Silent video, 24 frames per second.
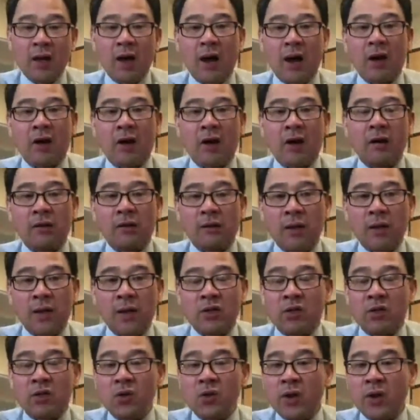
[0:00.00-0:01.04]
uh,
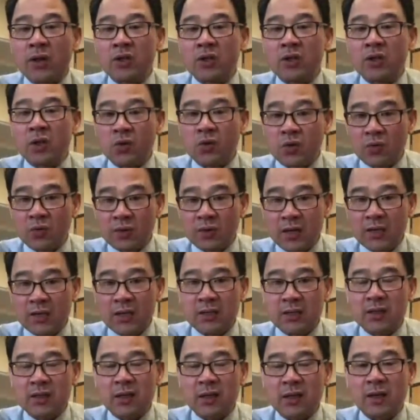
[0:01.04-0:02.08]
ensuring social
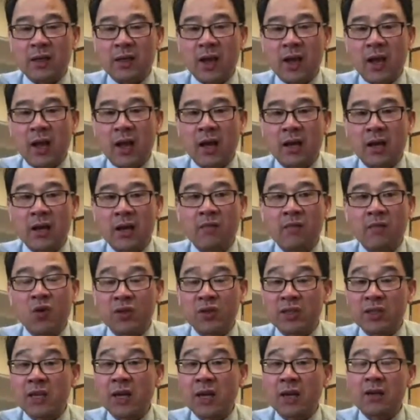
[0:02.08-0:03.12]
distancing, and if you're
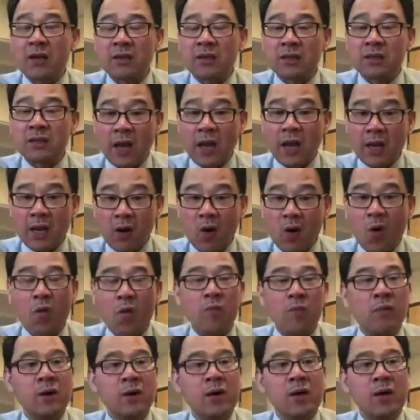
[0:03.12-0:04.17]
sick, stay at
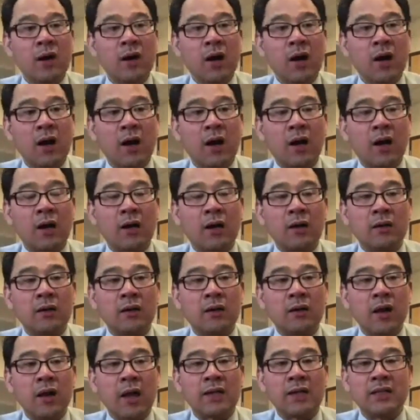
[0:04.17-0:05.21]
home uh,
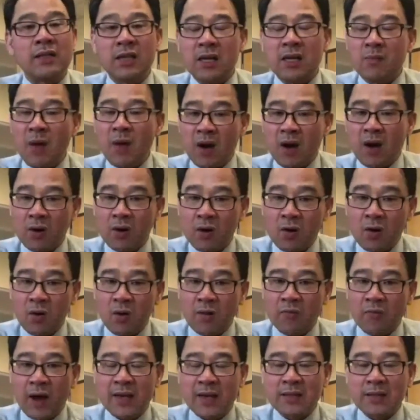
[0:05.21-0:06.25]
and seek medical
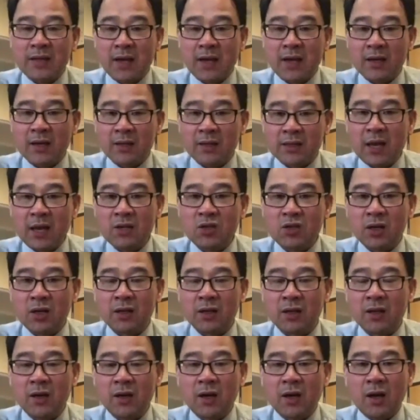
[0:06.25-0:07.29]
advice and
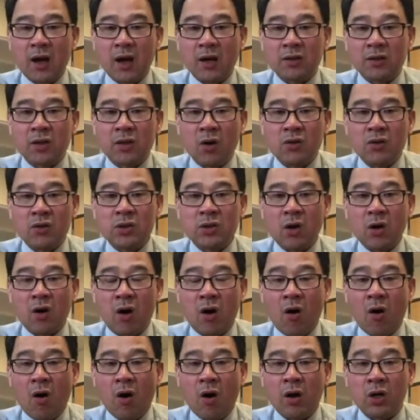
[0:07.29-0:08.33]
attention. Uh, those are
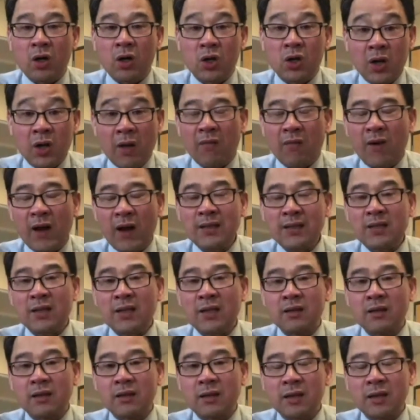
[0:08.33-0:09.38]
all good advice,
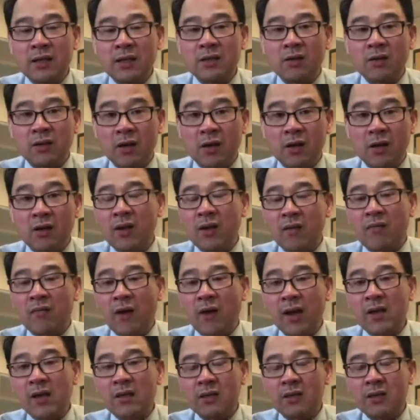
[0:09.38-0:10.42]
and these are the current
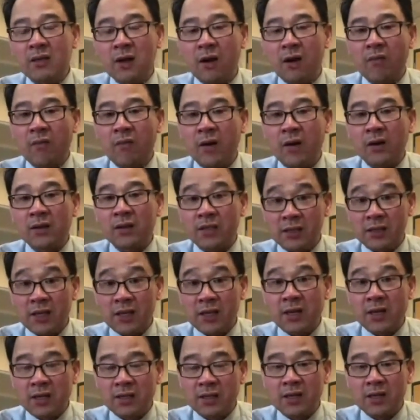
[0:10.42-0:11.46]
advice of uh, the
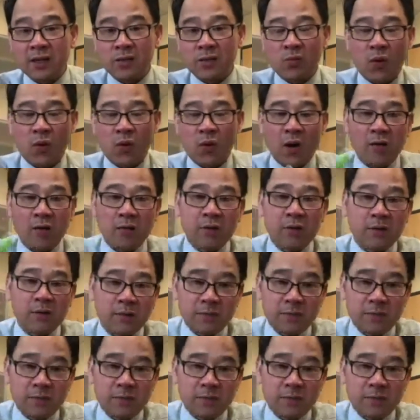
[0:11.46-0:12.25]
CDC as well.